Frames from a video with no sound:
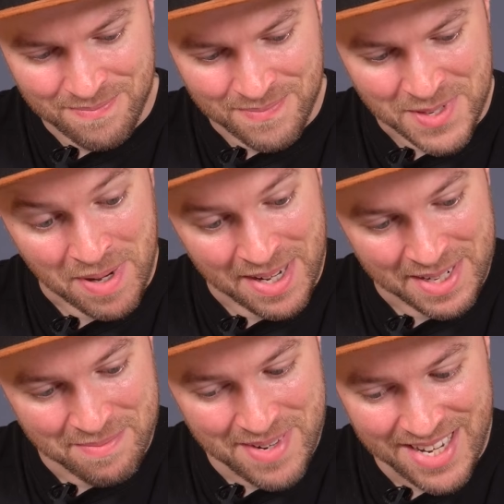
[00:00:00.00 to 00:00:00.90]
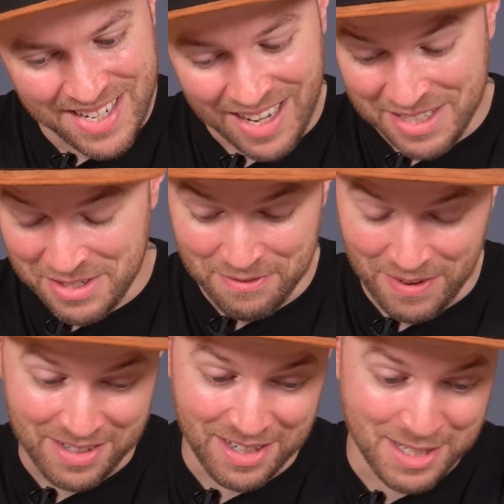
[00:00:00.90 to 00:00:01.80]
Spider-Man. If
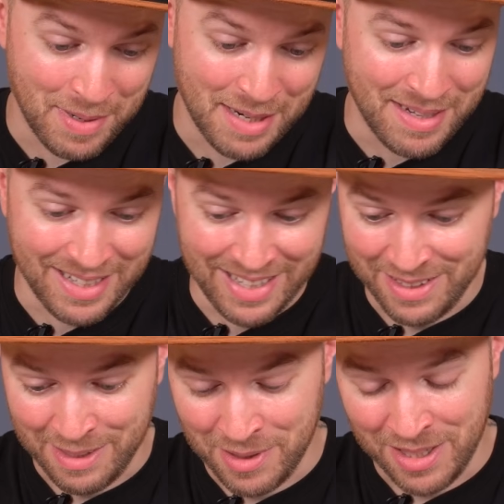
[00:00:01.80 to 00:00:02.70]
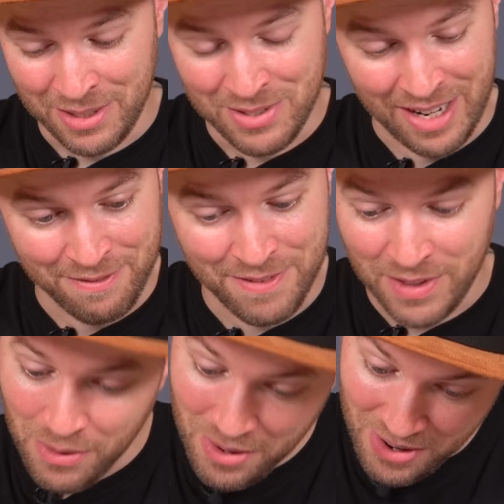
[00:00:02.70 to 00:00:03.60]
I color Spider-Man again, I think I'm gonna lose like
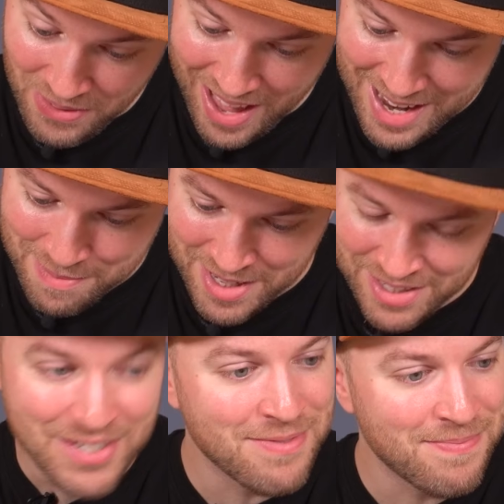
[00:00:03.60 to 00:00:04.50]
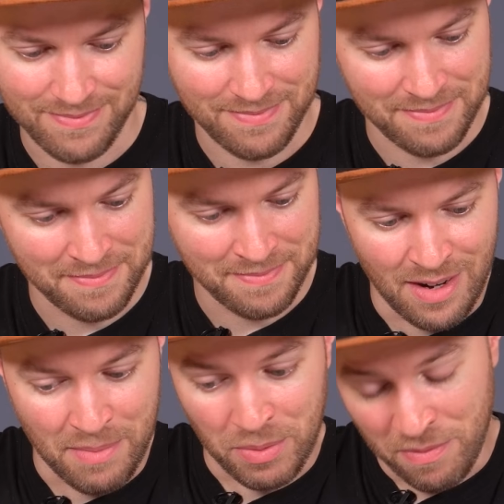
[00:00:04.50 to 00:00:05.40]
50. Oh, that image.
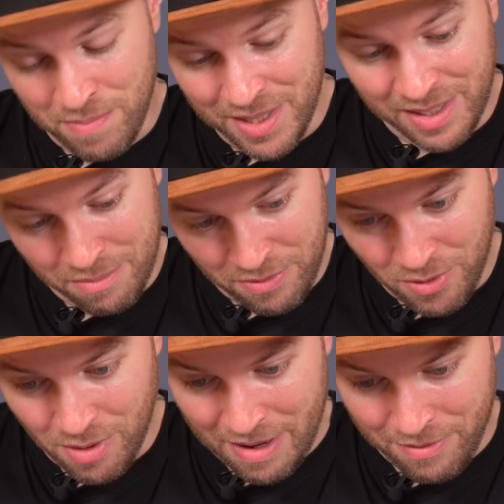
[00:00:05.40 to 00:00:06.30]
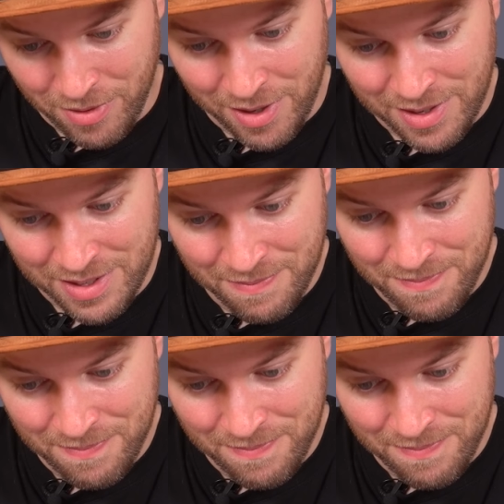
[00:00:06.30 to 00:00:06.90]
I mean, we've been here before, my friend.